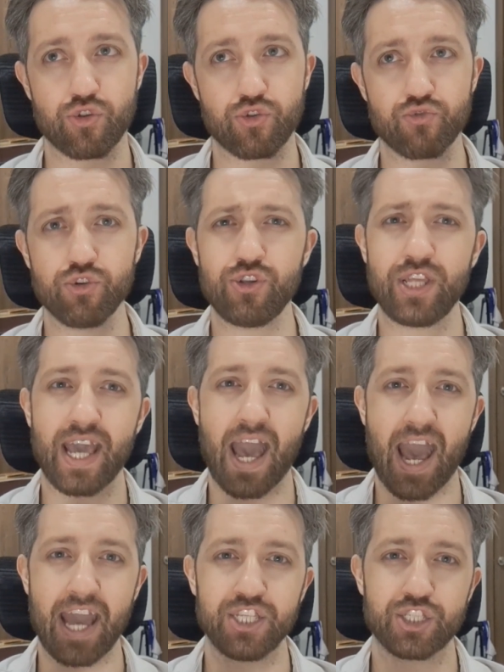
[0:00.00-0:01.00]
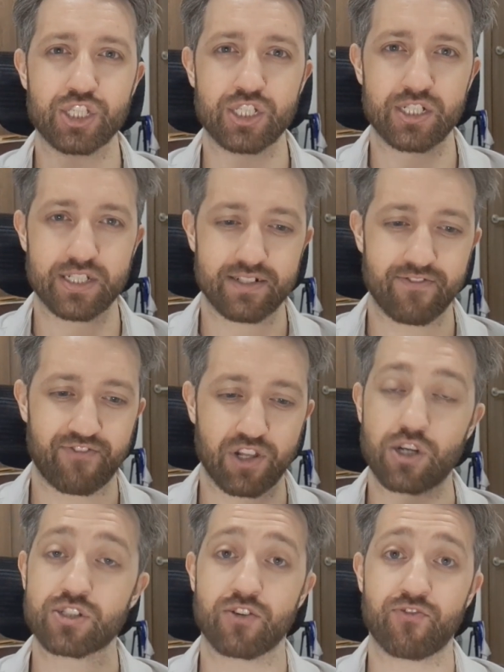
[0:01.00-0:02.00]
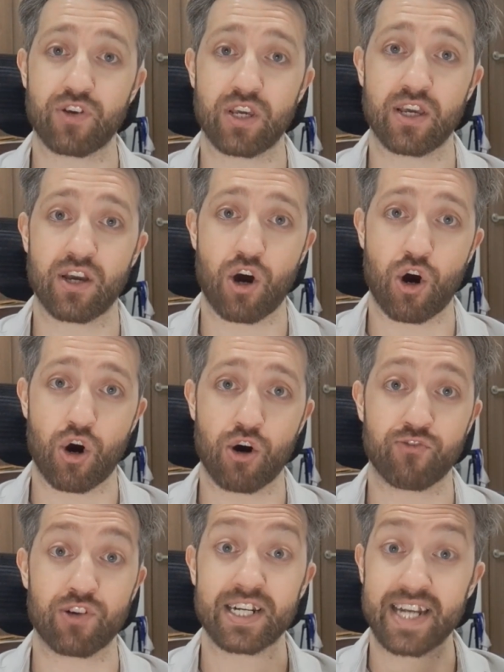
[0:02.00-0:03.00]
through the ancient philosophy of